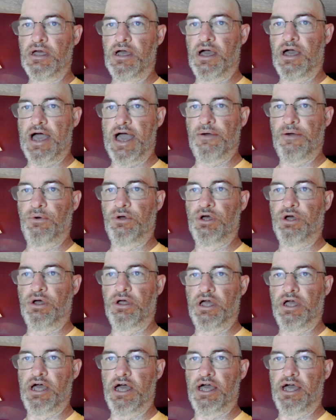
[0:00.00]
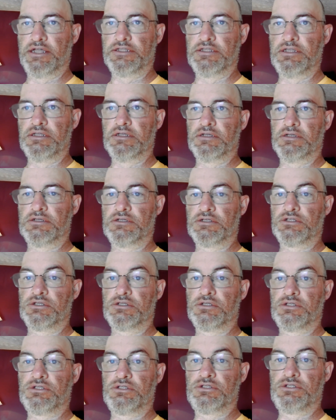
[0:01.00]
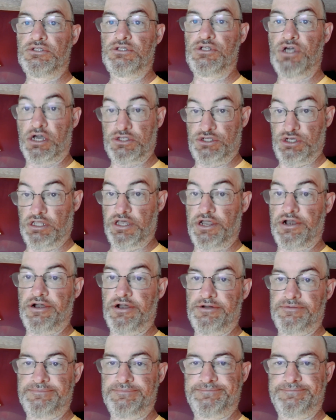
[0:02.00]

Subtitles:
I will talk to you later.